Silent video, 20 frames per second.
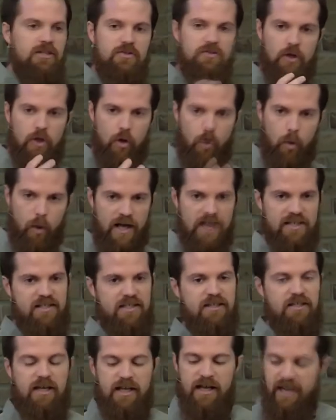and there's a
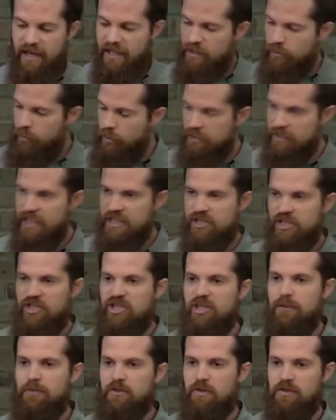quest, and the
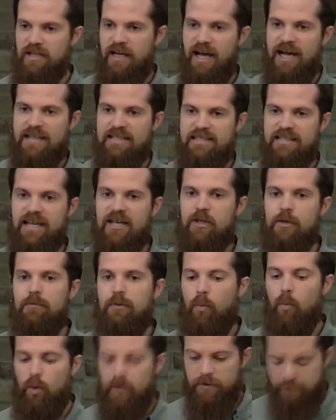relationships are tied together,
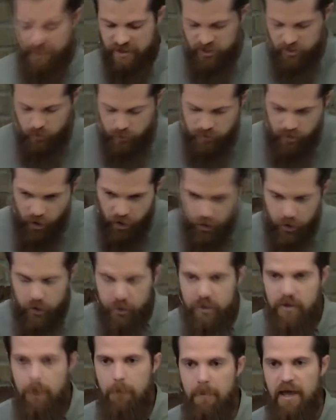but what makes you
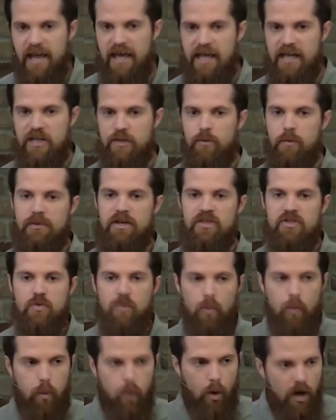turn the page, what makes
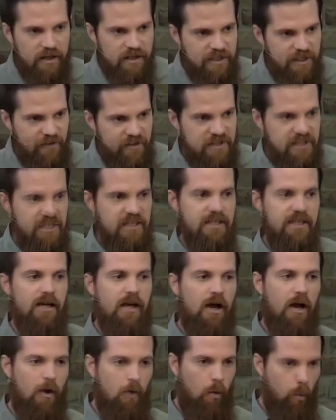you want to see
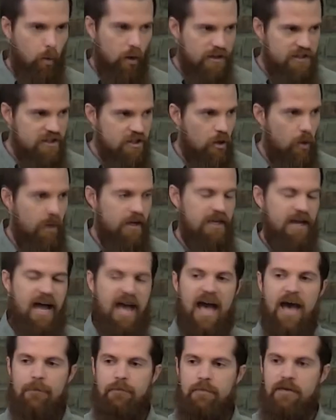what's going to
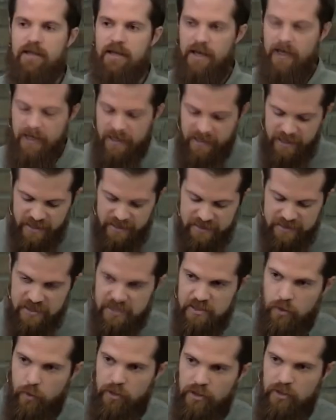happen, is
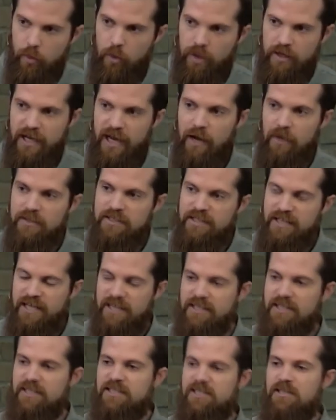this going to work out,
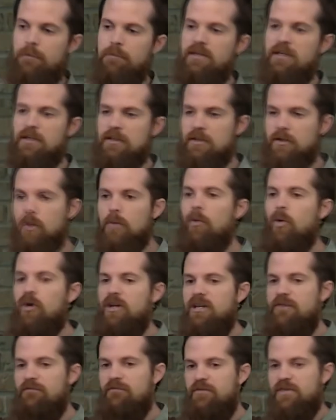tended to be a little
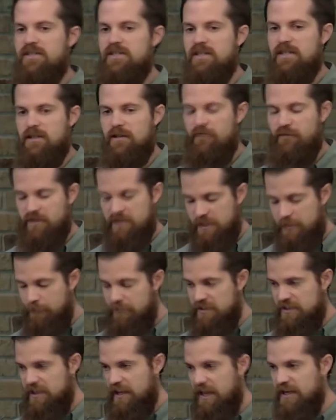more
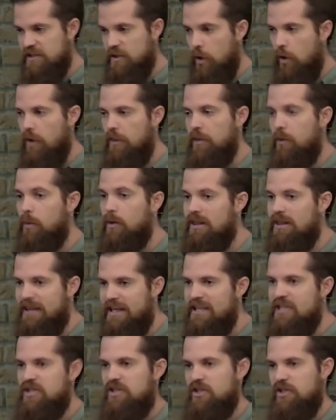emphasized on the
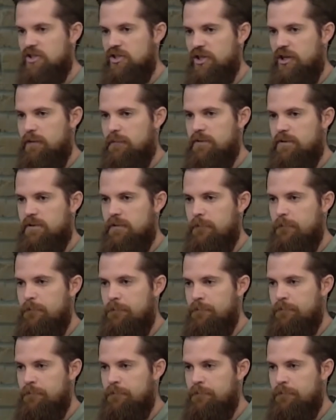relationships.